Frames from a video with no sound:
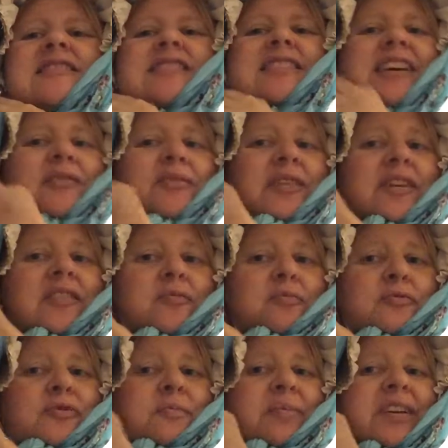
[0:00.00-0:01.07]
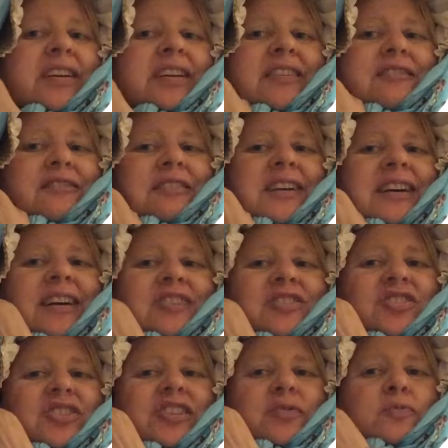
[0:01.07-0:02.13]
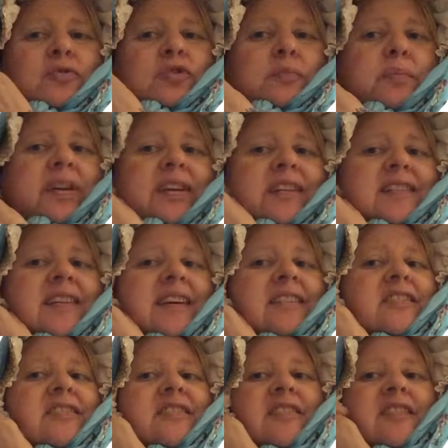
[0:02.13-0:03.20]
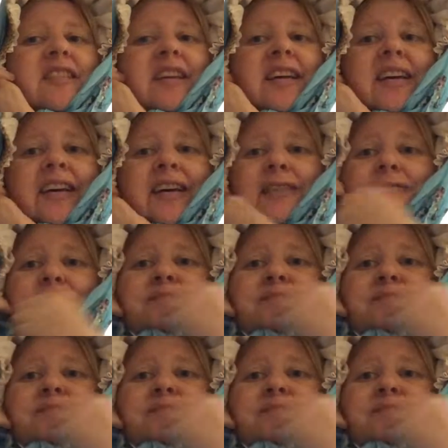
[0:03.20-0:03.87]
now this would be attached to there,